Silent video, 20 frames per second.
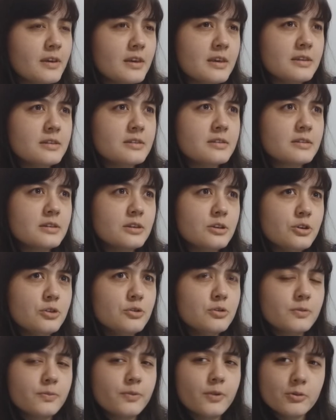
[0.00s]
it's
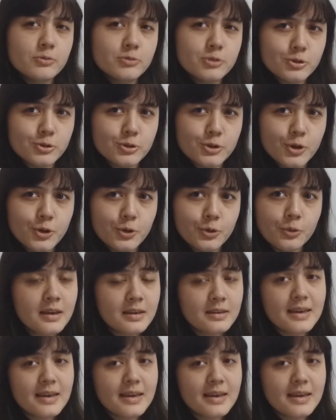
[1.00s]
useful to you.